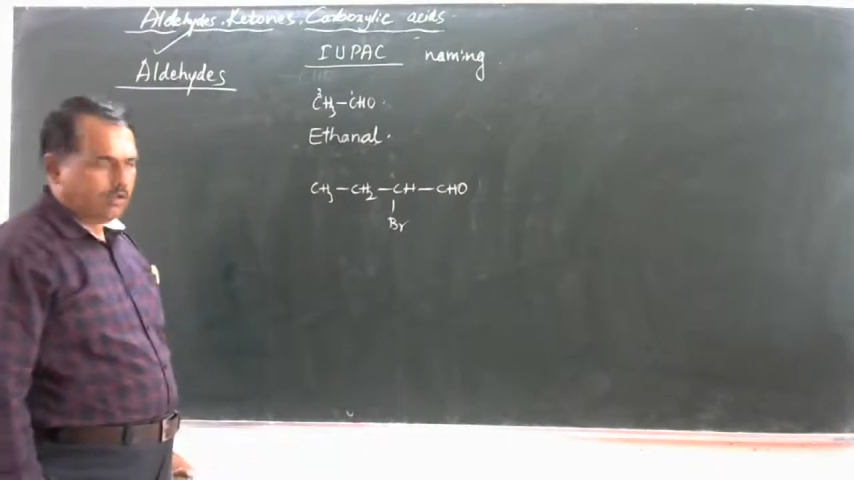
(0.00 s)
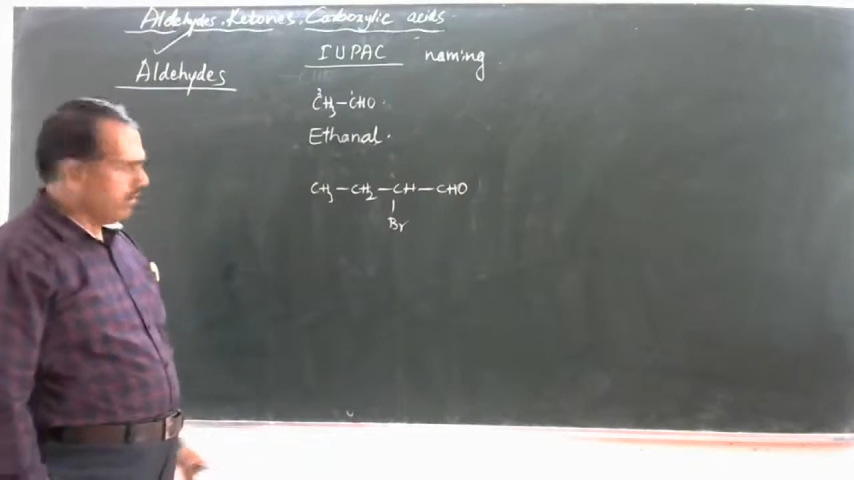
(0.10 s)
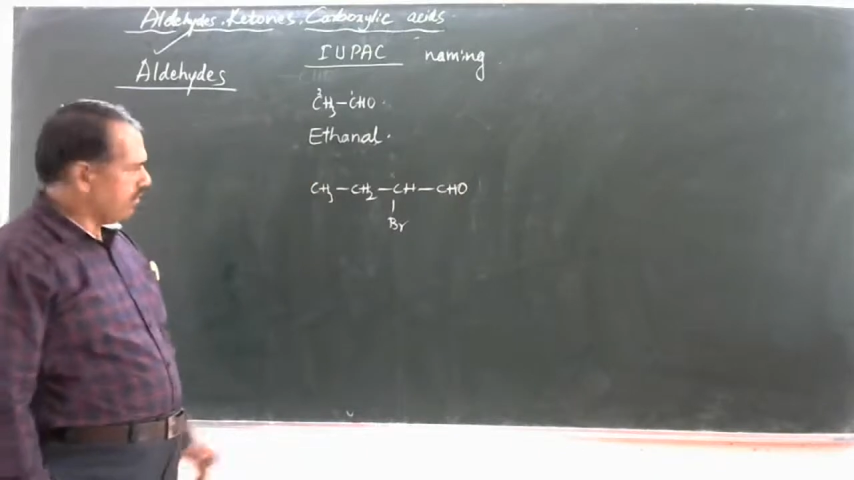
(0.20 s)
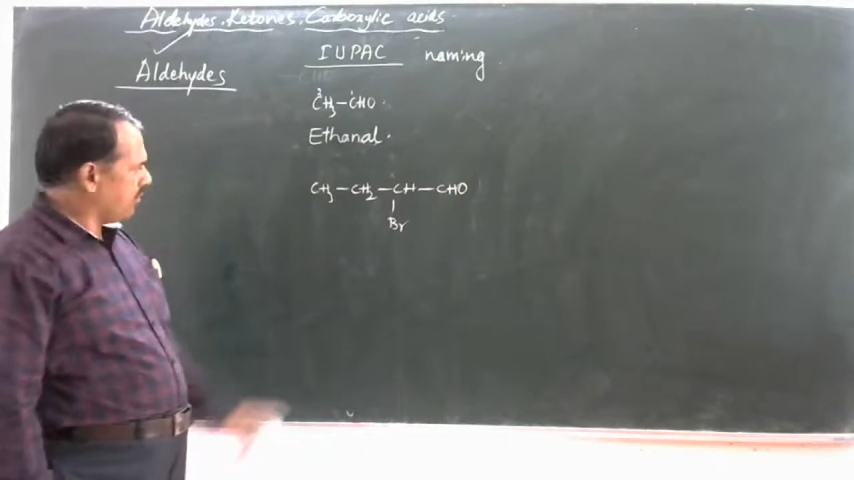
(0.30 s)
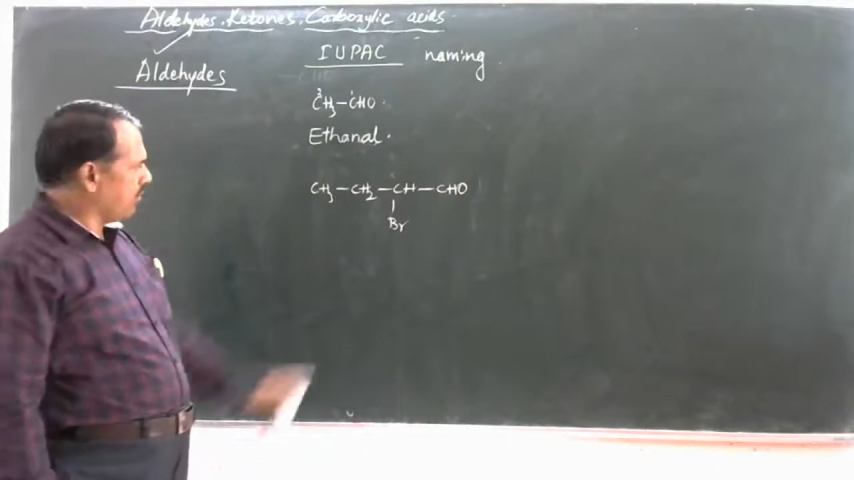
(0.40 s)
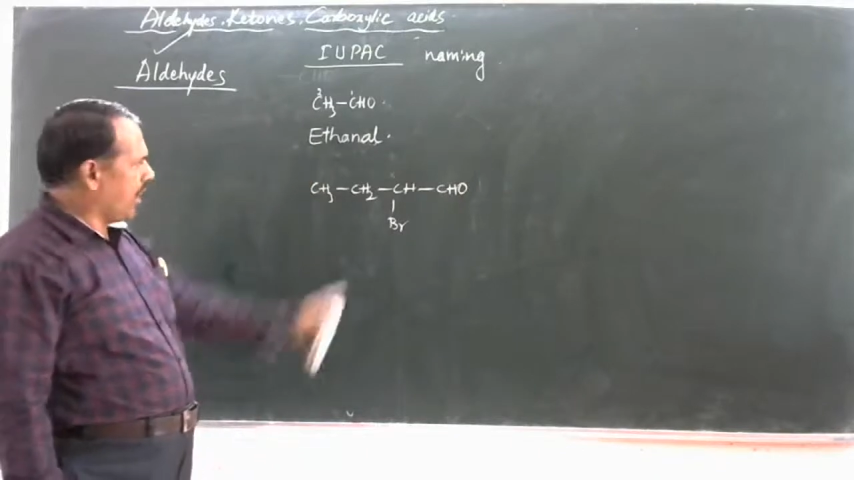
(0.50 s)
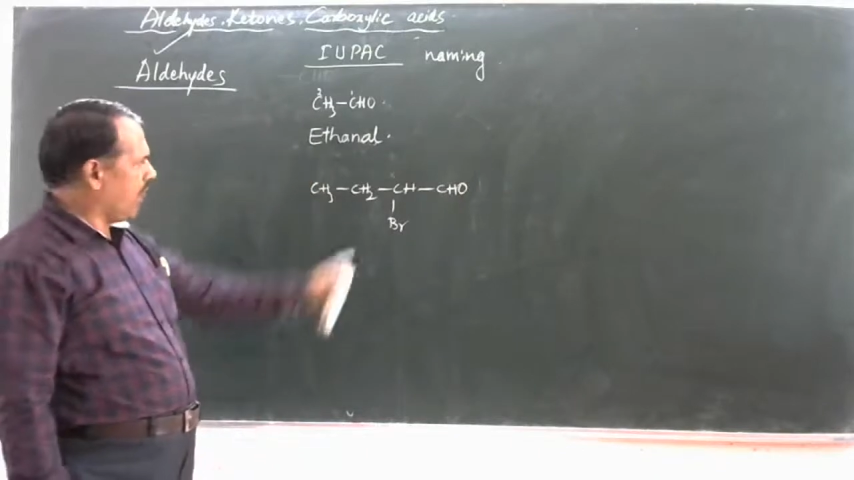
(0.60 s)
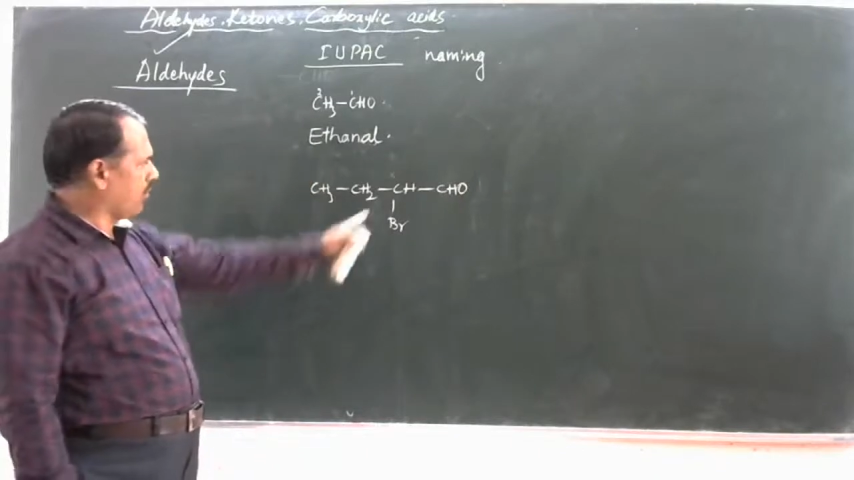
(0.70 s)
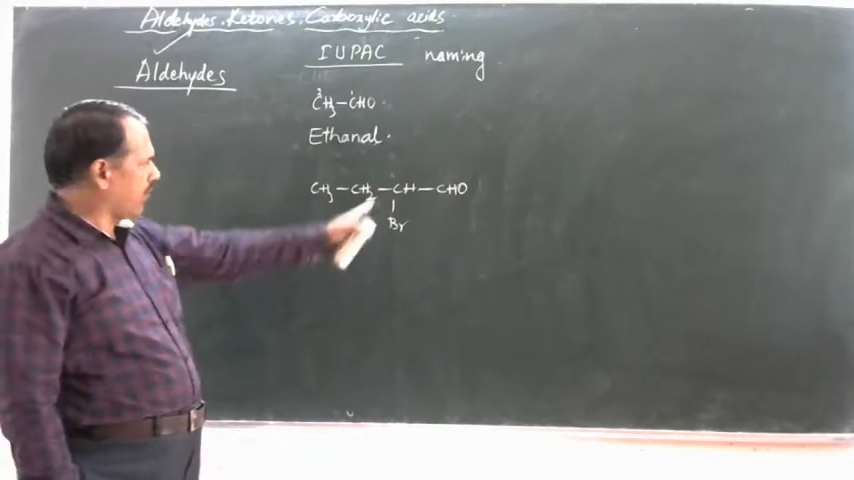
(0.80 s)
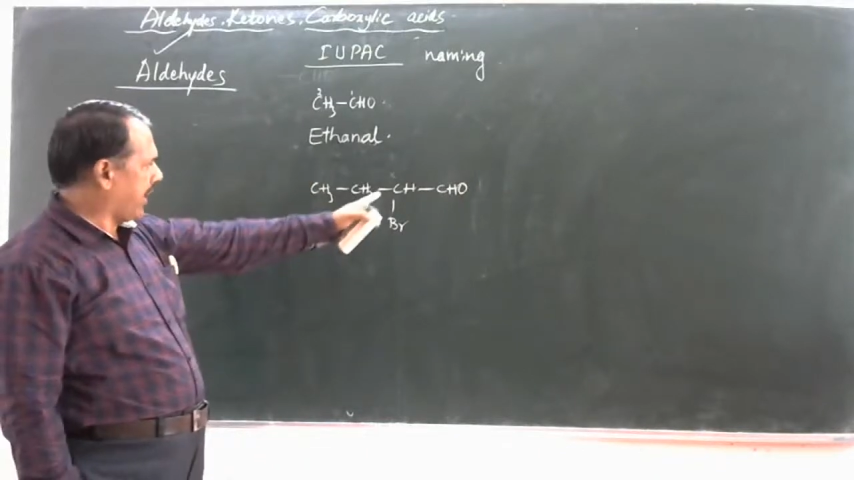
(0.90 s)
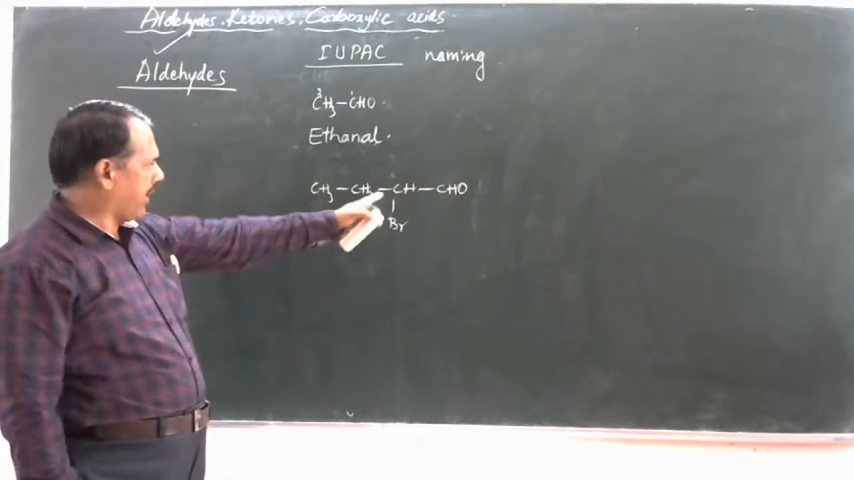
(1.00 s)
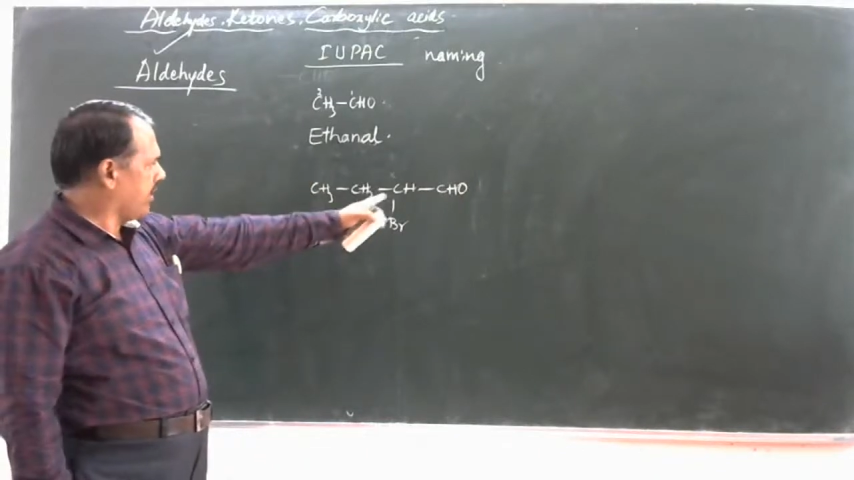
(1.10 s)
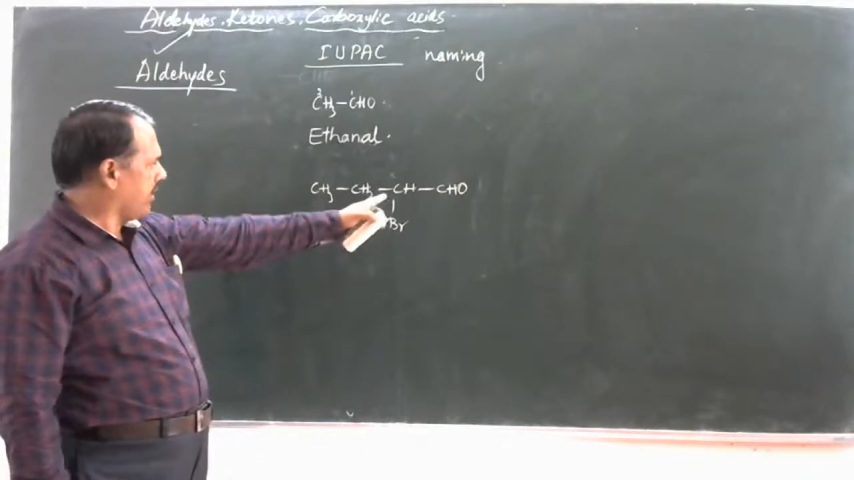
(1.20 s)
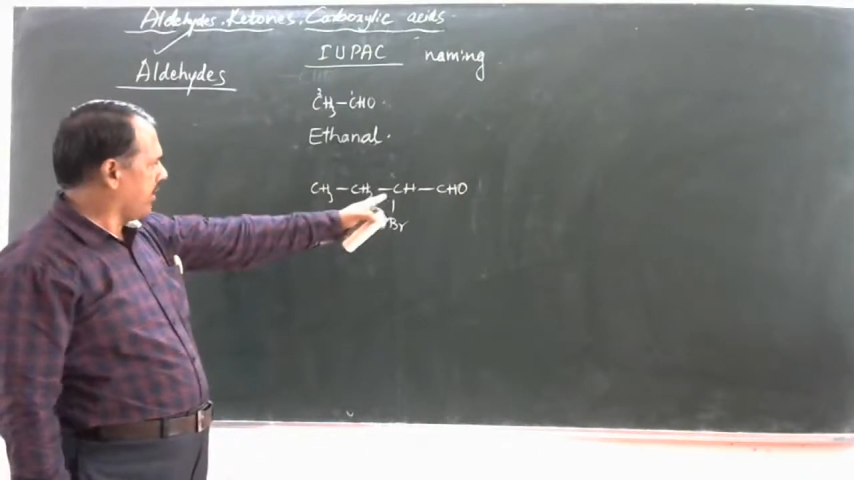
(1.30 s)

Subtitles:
See, you have to write